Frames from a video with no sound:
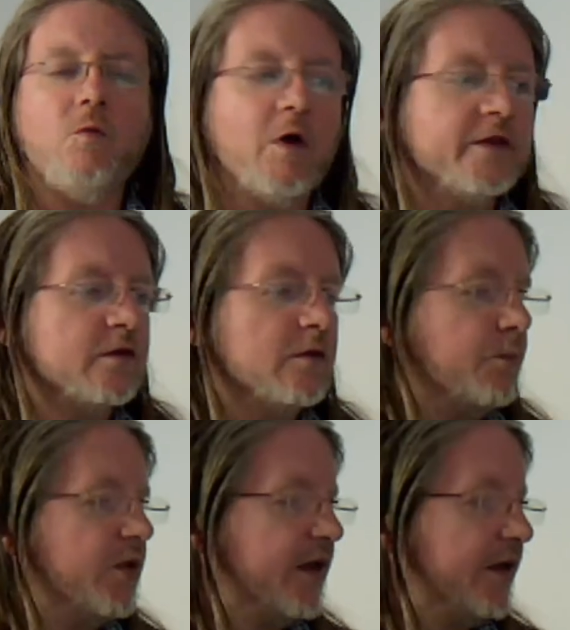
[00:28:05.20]
one
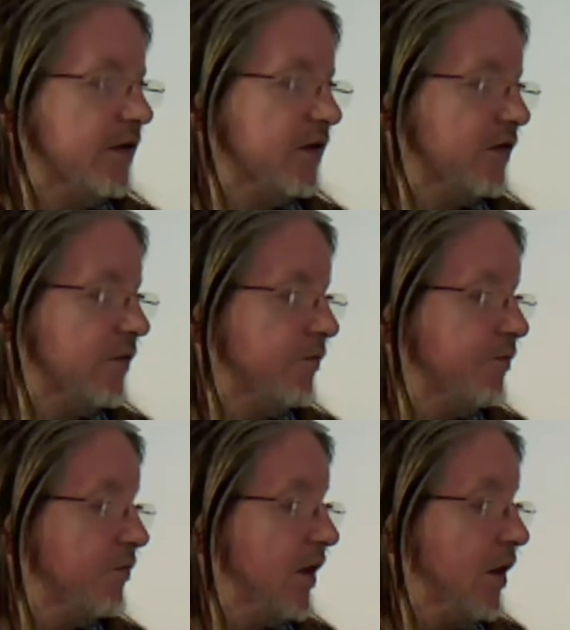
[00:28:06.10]
place.
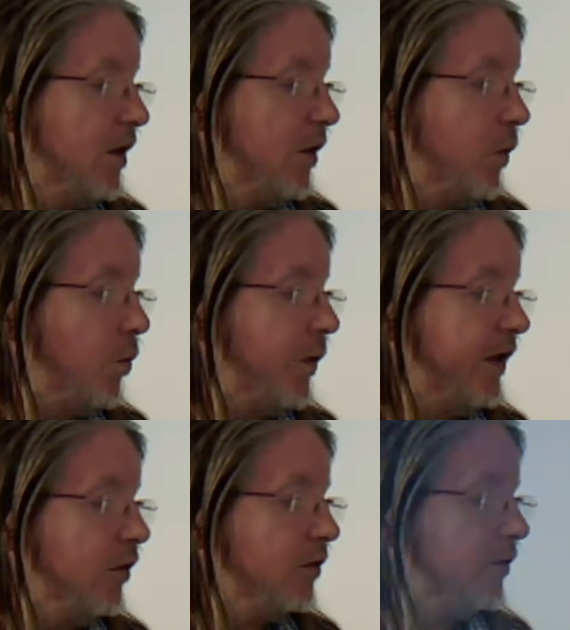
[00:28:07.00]
We all